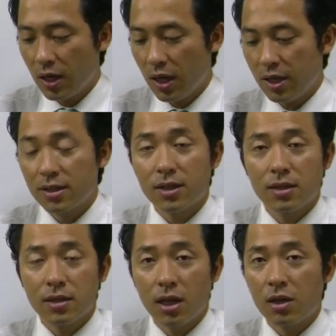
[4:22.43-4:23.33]
and
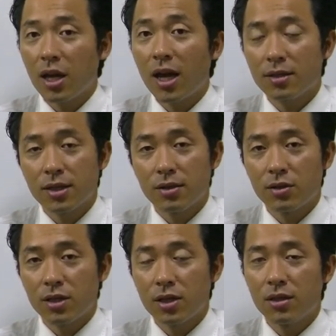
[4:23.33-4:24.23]
the
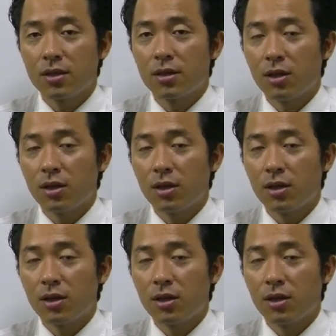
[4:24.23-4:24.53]
ancestor is